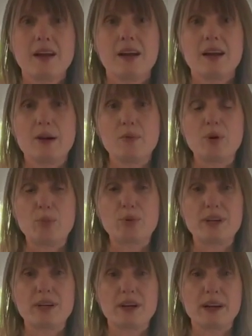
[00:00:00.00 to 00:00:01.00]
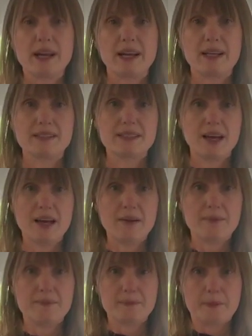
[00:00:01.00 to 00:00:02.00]
And then we'll bring our hands
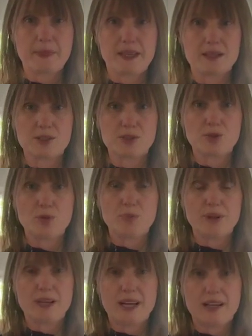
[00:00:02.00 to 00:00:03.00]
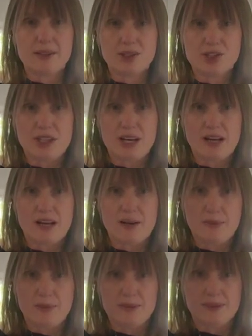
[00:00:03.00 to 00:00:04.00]
up, scooping energy
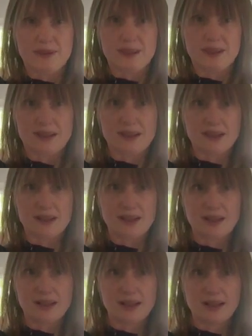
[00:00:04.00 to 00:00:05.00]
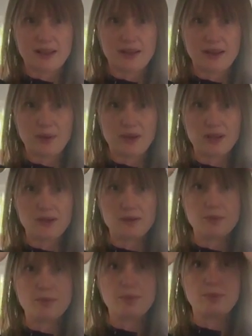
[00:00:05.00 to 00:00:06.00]
up, and then we can